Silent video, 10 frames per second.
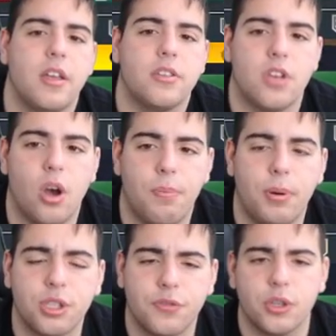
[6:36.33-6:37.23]
So
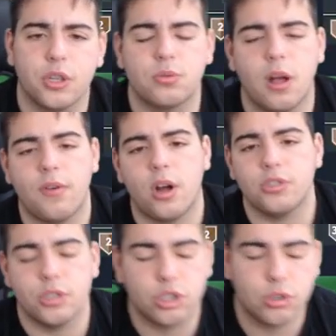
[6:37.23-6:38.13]
put your filter to twelve
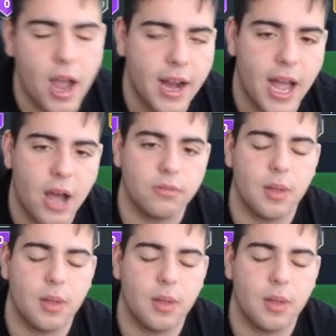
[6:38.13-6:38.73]
hundred, try it out,